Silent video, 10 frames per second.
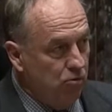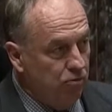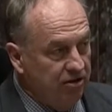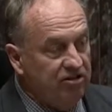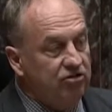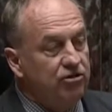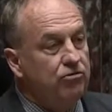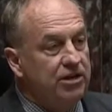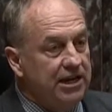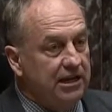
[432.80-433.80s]
This is
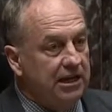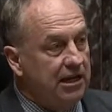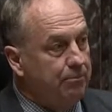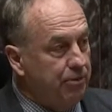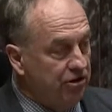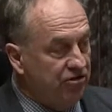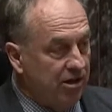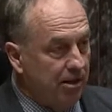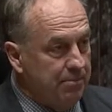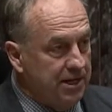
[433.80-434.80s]
unique in British
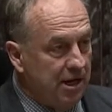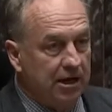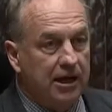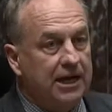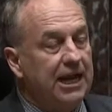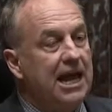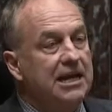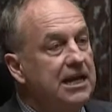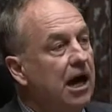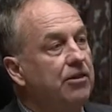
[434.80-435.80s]
Columbia, unlike
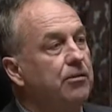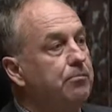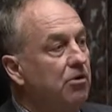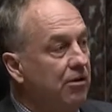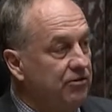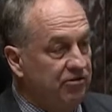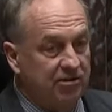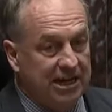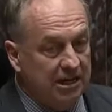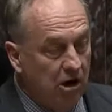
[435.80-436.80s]
any other province
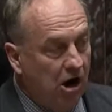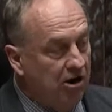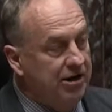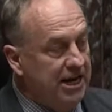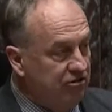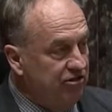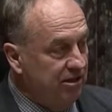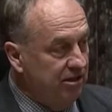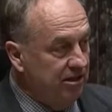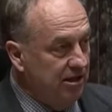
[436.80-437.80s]
in our nation,
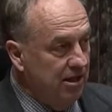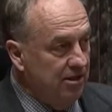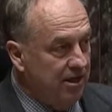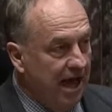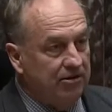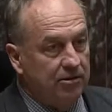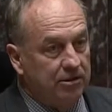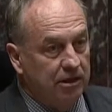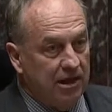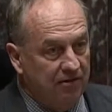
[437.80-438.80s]
that
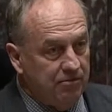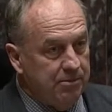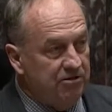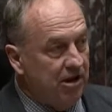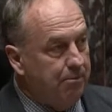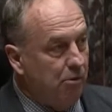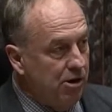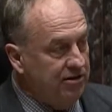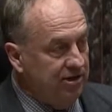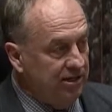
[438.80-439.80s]
the government
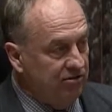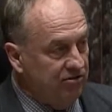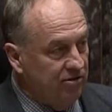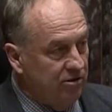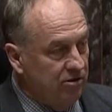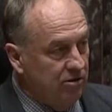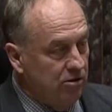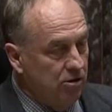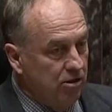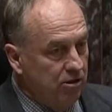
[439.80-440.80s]
appointees
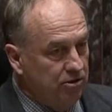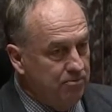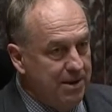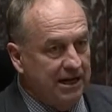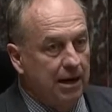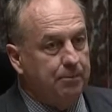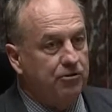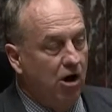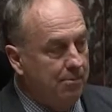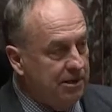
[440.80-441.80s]
make up
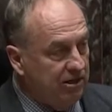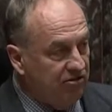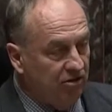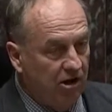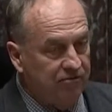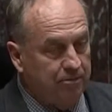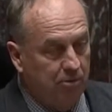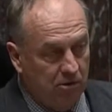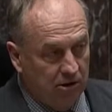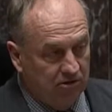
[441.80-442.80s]
dominance of the
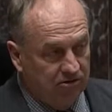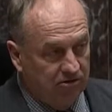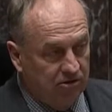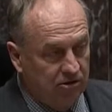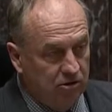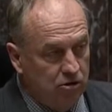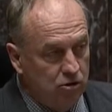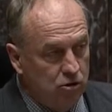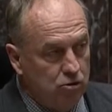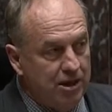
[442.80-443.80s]
boards,
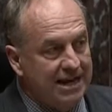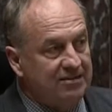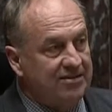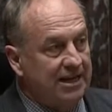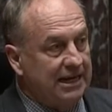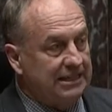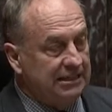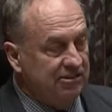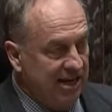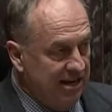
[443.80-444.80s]
who then select a
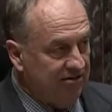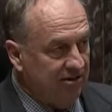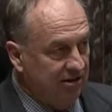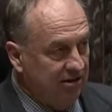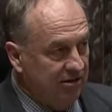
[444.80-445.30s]
chancellor,